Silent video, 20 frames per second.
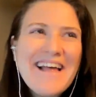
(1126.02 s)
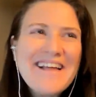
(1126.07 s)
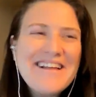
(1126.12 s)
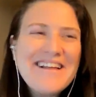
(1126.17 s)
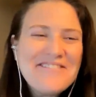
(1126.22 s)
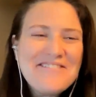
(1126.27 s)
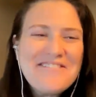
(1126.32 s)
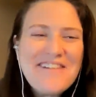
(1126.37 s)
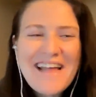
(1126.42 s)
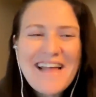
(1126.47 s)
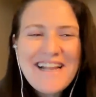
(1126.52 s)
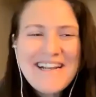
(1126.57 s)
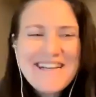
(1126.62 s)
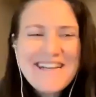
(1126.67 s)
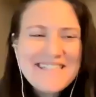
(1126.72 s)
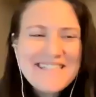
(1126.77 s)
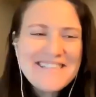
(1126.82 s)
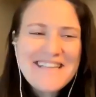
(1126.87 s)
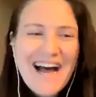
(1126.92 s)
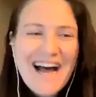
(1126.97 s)
And when is
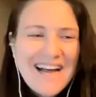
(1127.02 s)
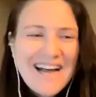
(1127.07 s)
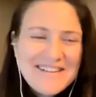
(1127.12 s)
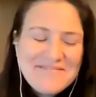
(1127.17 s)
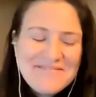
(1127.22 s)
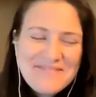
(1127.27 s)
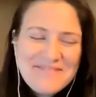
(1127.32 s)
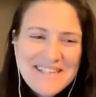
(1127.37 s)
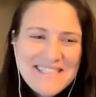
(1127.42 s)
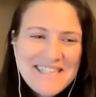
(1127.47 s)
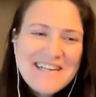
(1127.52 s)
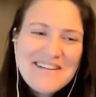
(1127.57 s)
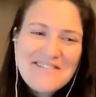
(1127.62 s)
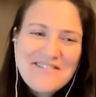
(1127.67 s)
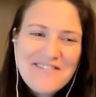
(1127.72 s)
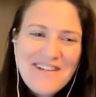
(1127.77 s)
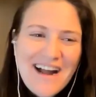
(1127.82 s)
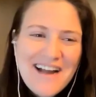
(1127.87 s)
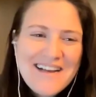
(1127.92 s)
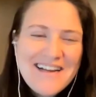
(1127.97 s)
not Monday to
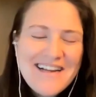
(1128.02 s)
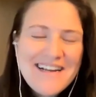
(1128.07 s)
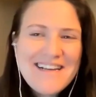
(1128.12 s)
Friday,